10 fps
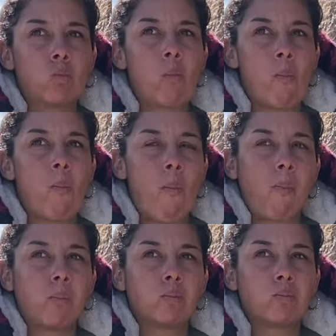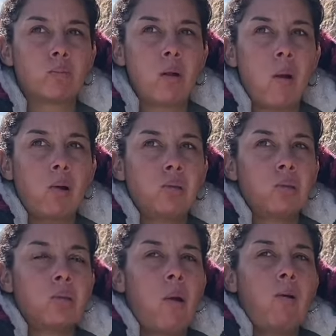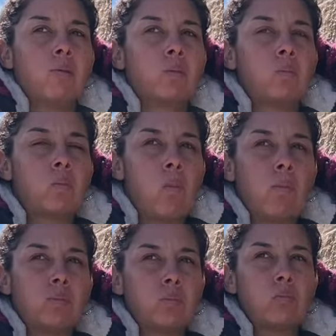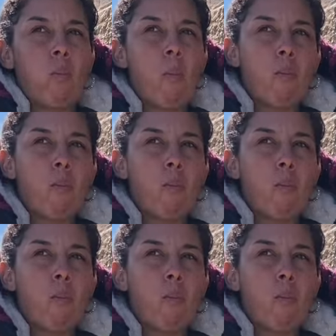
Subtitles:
And so when that's gone, like, it's